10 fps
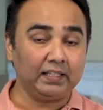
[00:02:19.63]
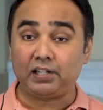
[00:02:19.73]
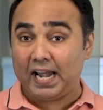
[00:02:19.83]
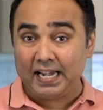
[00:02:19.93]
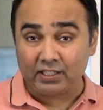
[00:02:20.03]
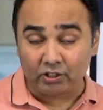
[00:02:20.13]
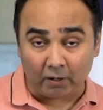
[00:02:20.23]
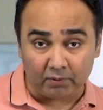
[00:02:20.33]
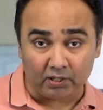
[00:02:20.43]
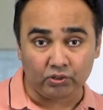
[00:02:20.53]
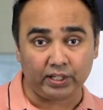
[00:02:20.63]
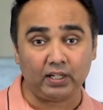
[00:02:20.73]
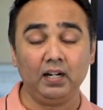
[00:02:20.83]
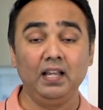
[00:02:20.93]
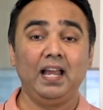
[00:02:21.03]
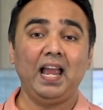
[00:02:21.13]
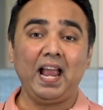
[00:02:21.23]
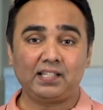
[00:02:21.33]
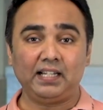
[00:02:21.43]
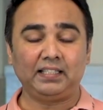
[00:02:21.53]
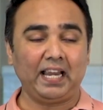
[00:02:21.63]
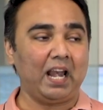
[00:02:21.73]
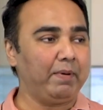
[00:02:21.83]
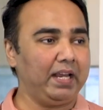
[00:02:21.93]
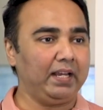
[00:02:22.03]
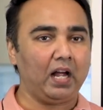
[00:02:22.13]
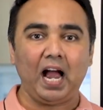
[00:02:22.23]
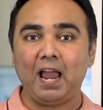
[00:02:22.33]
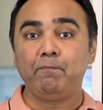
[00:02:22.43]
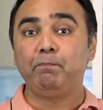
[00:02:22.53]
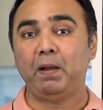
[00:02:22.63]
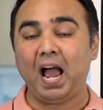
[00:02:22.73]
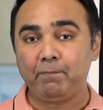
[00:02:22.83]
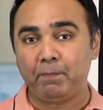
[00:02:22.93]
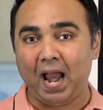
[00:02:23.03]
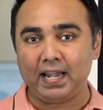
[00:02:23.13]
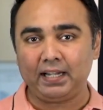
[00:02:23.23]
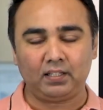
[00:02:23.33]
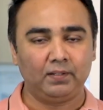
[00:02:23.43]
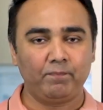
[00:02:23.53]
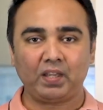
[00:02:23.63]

trailing stop loss triggered, exit can be I panicked,